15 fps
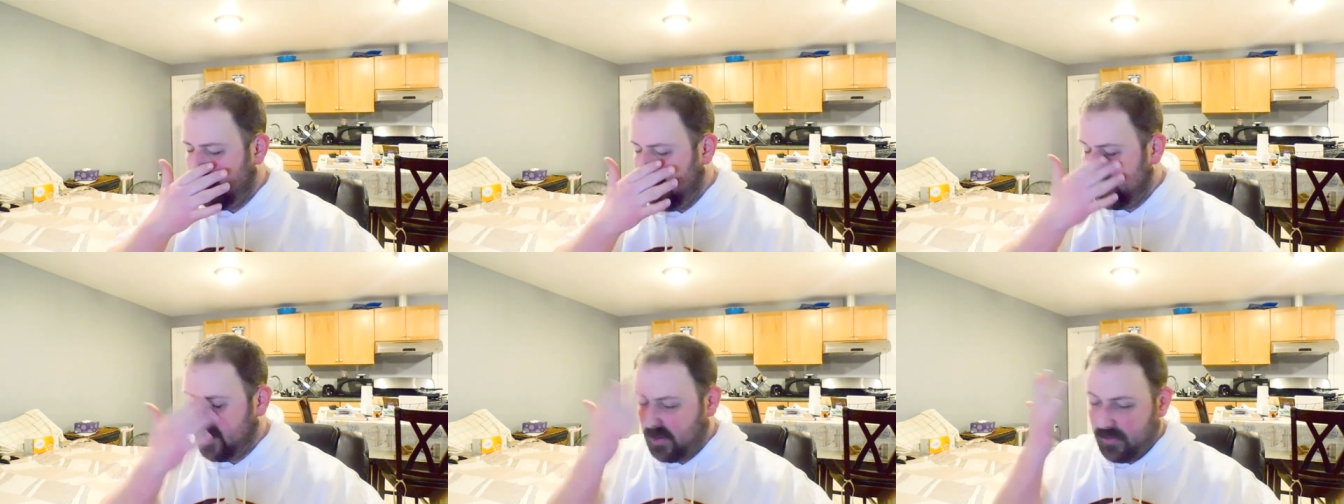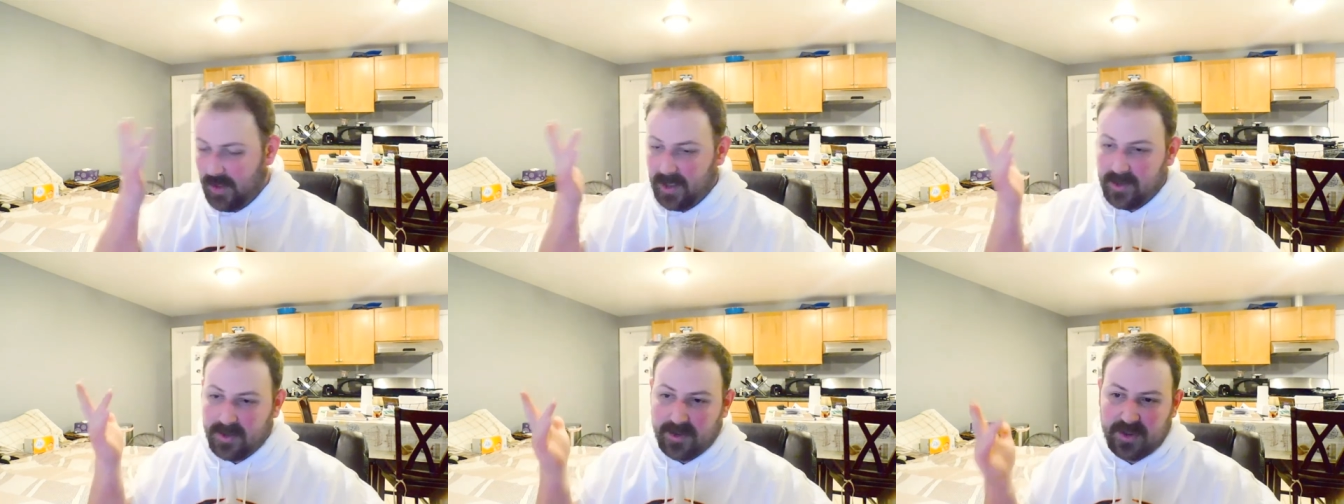Back to the
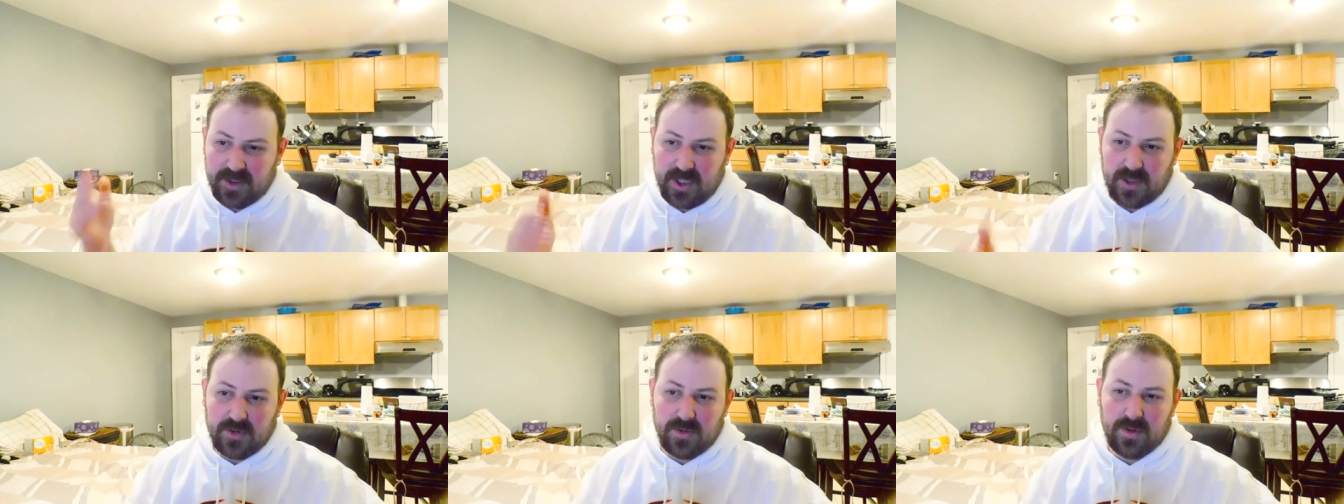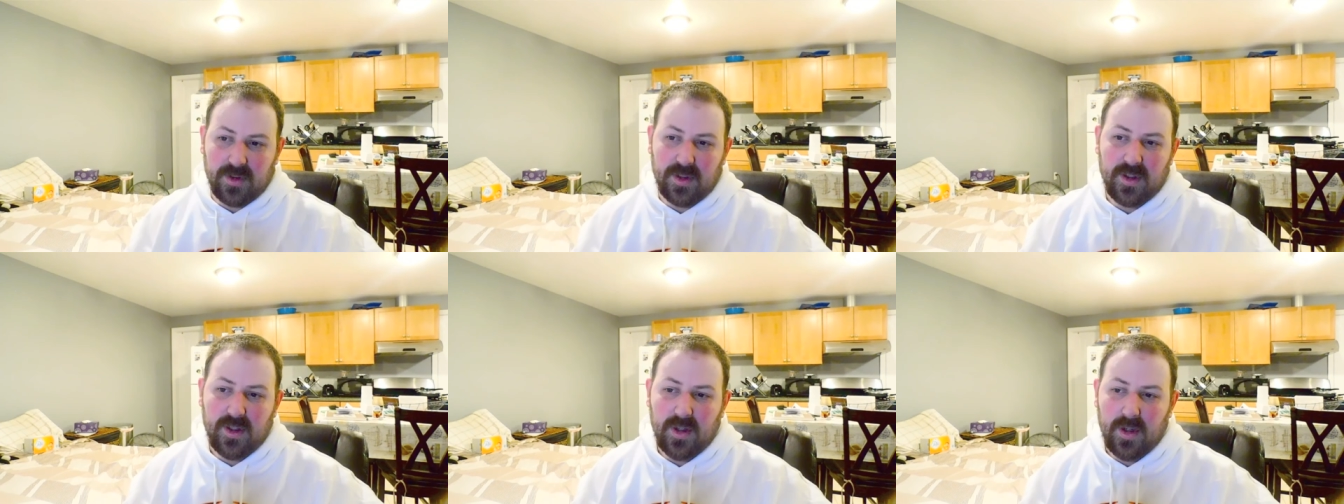regular
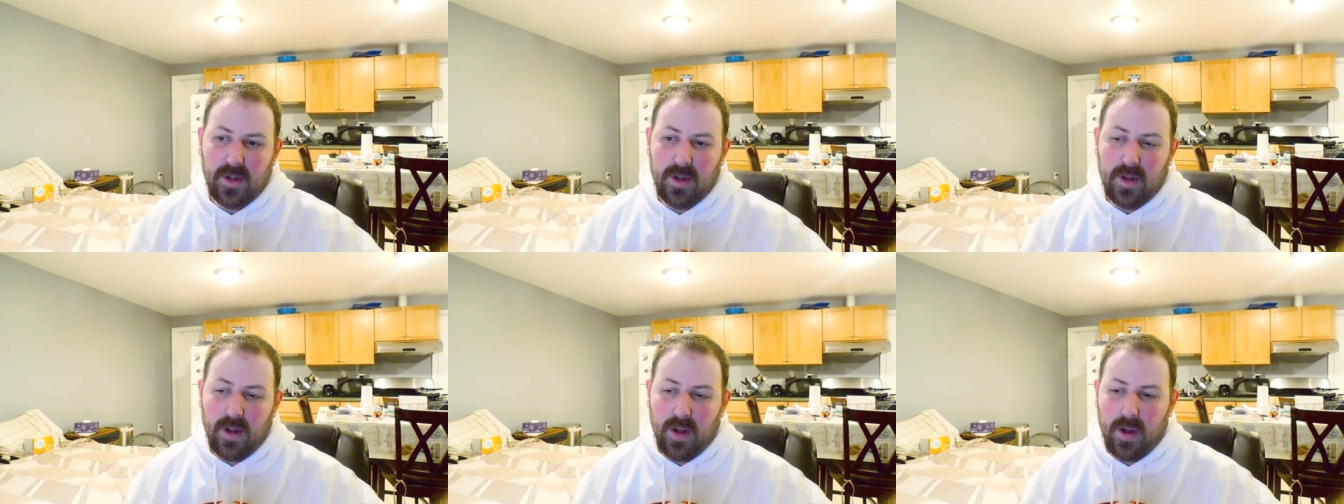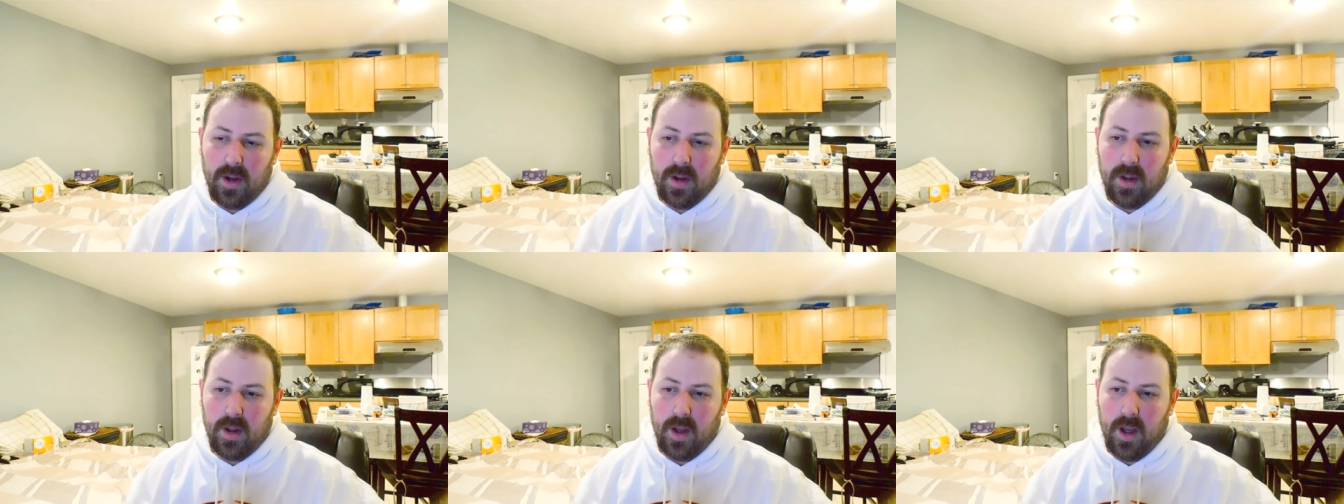scheduled
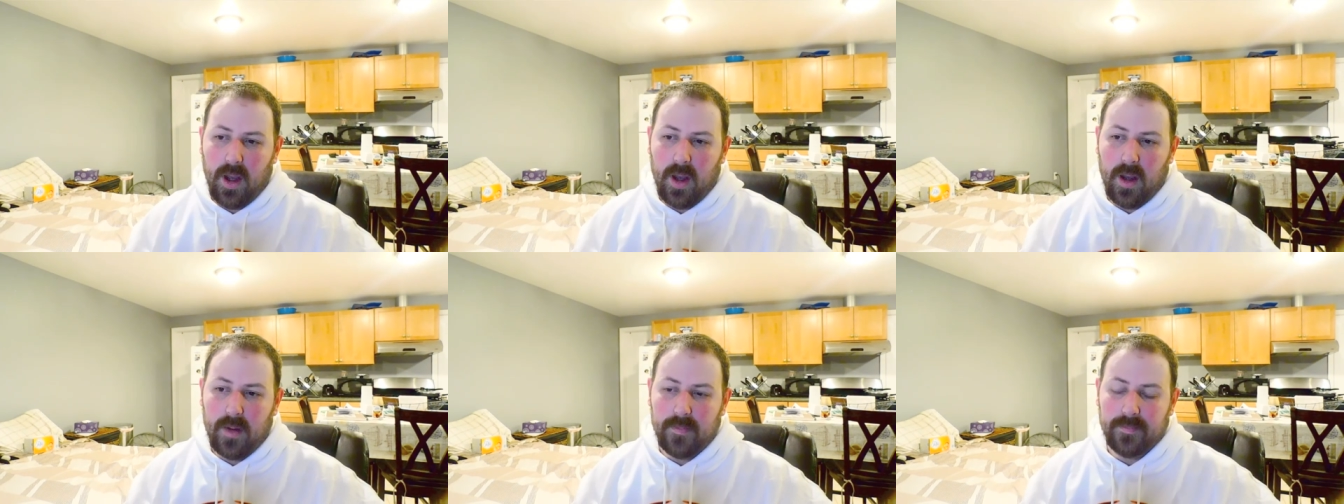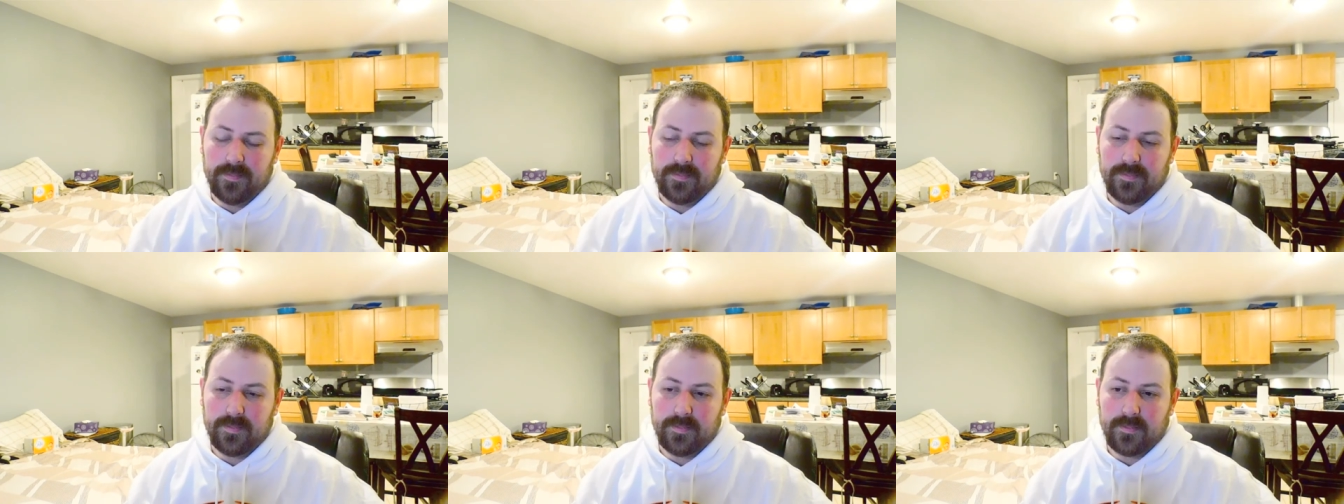
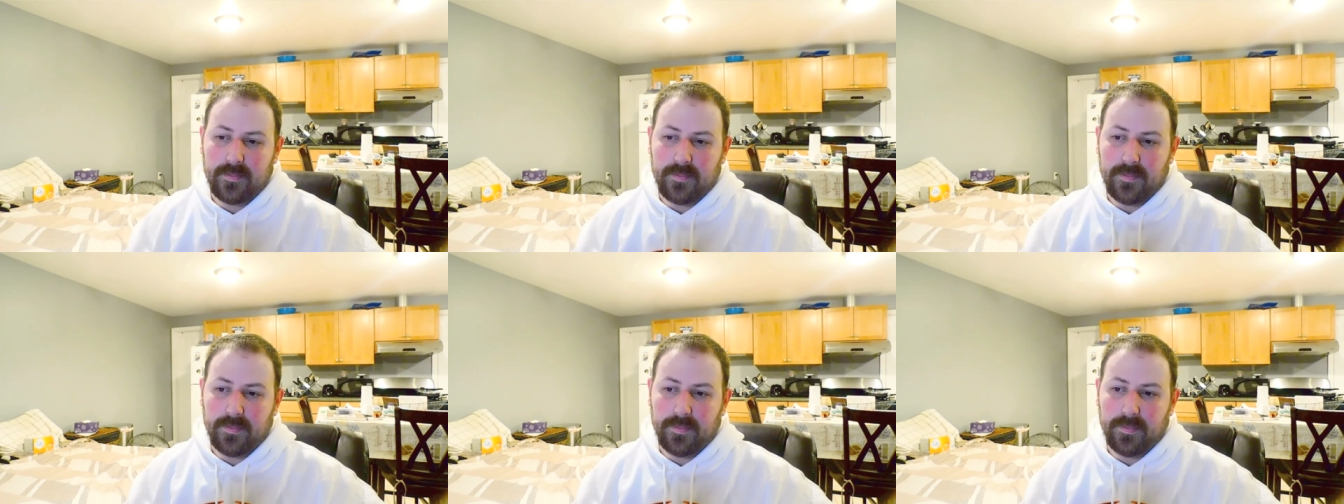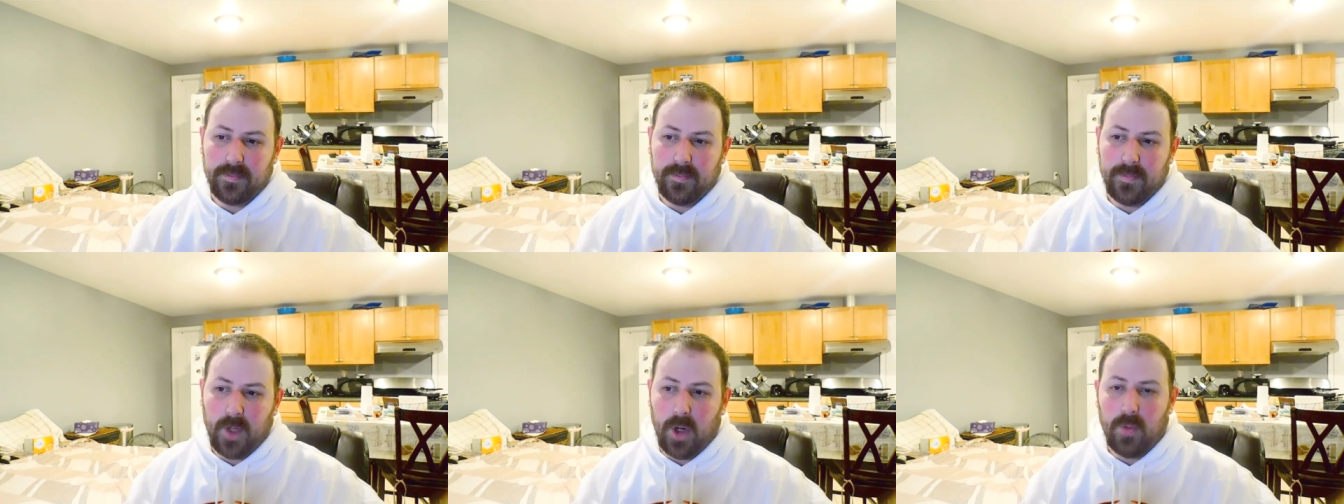
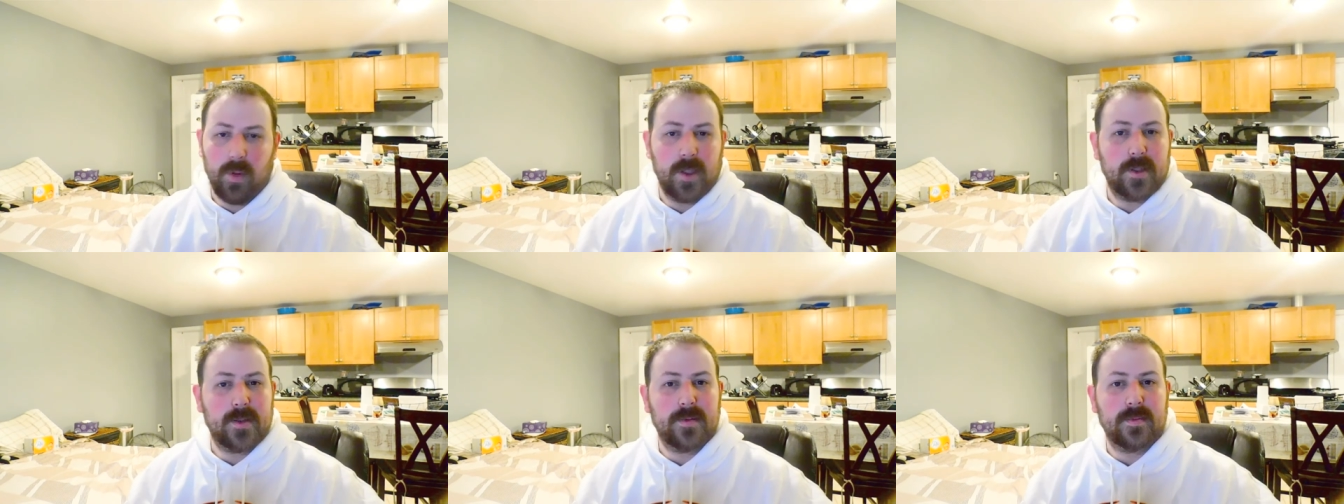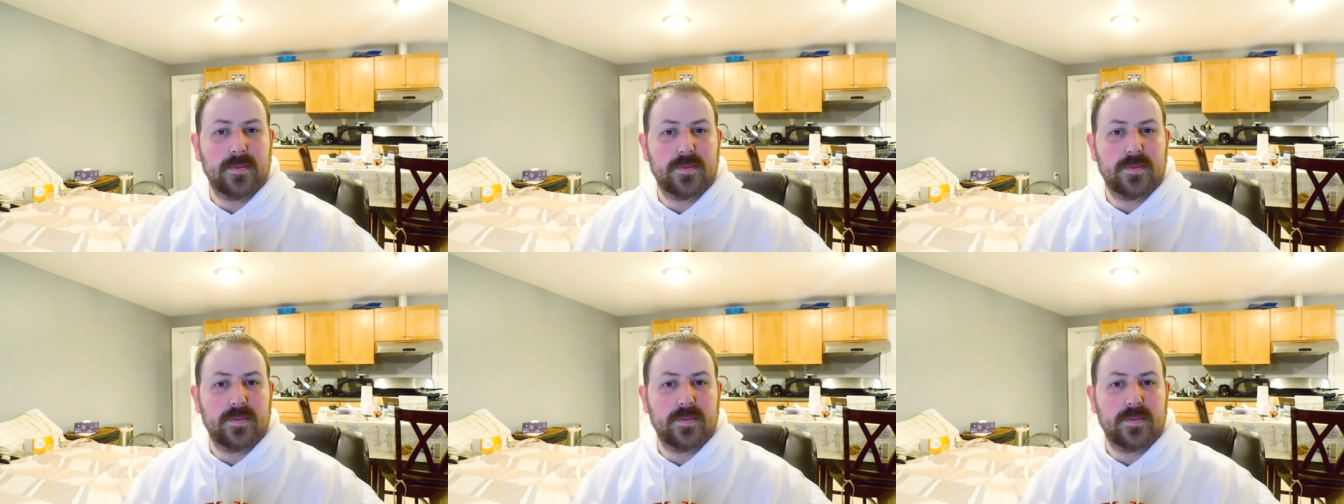artwork.